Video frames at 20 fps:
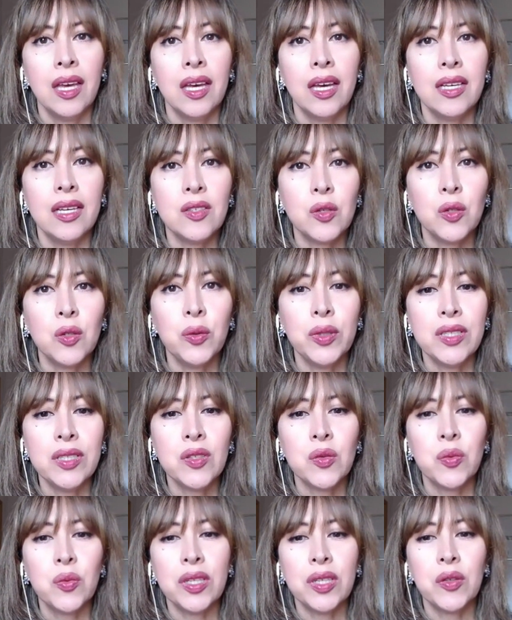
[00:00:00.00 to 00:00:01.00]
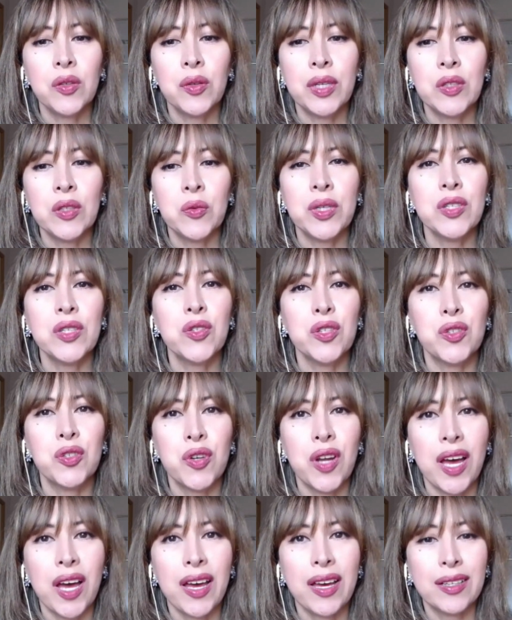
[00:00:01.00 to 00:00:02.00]
As always, one great way to
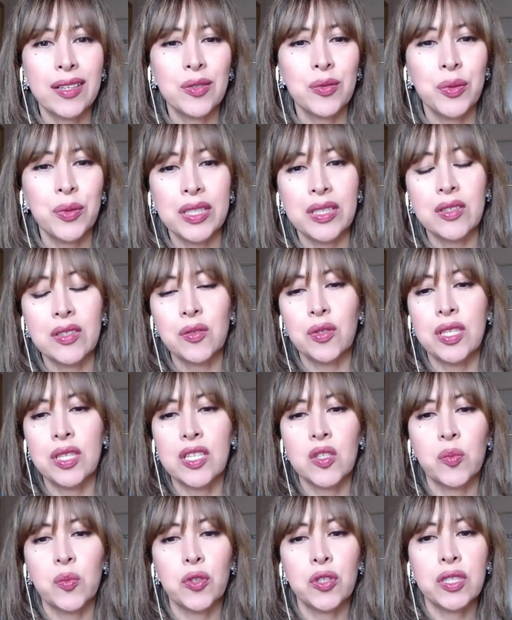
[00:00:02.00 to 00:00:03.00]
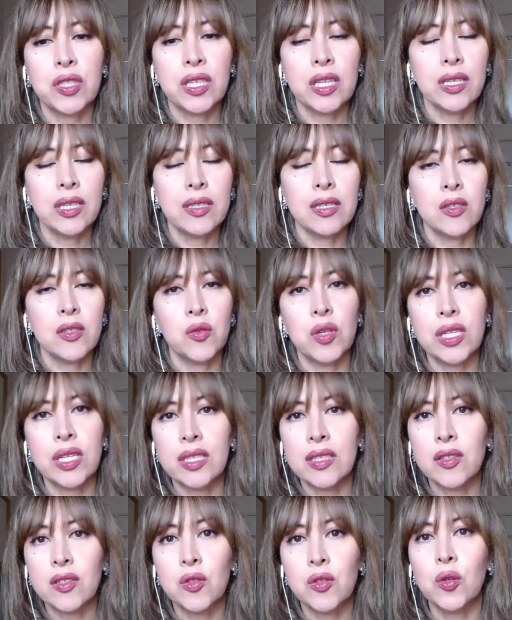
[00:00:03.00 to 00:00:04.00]
interact with today's broadcast is to let
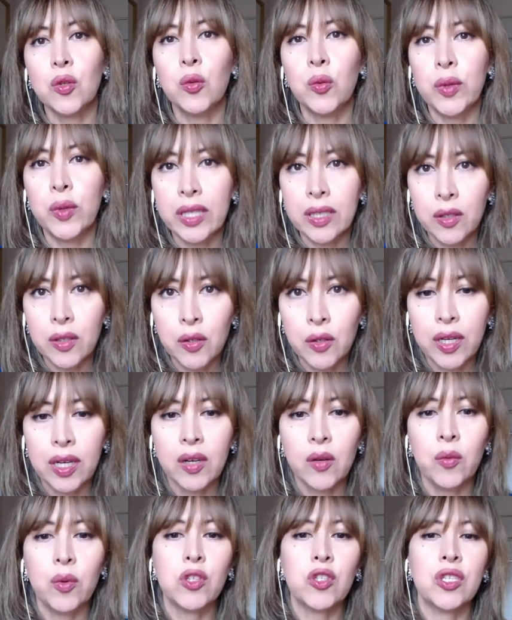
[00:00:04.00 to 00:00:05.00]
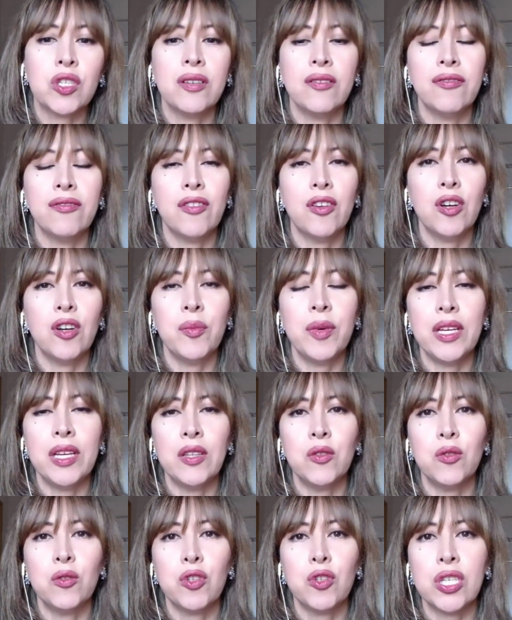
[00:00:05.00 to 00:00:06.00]
us know where you are watching from
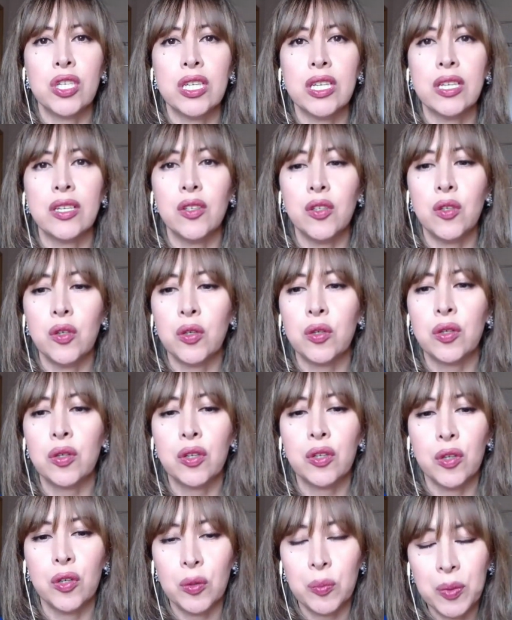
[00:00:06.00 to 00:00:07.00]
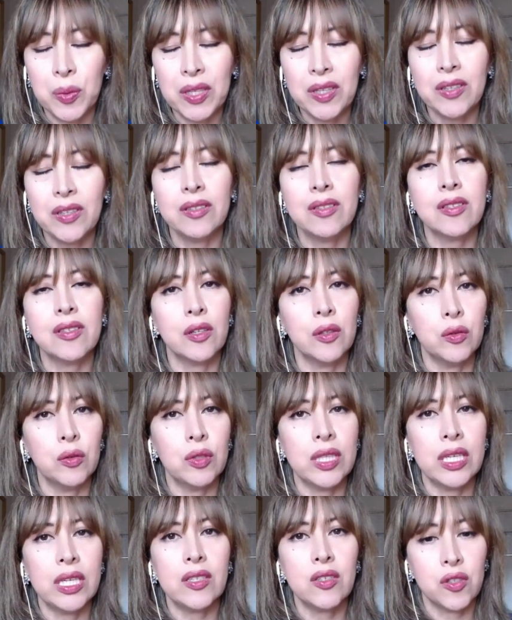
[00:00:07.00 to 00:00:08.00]
and to share your opinions on
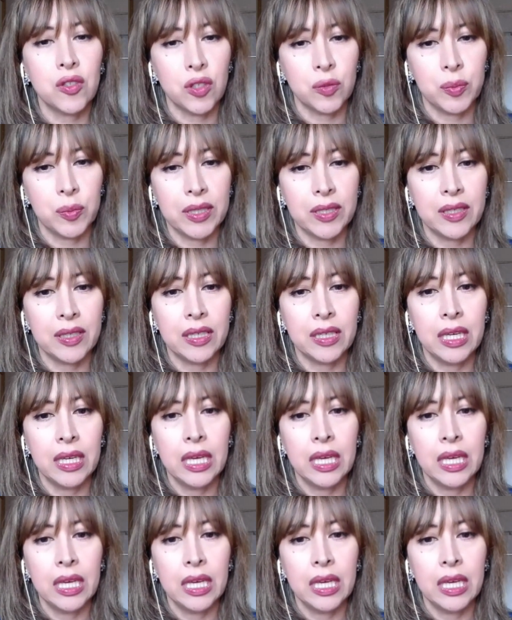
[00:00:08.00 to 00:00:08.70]
today's topic.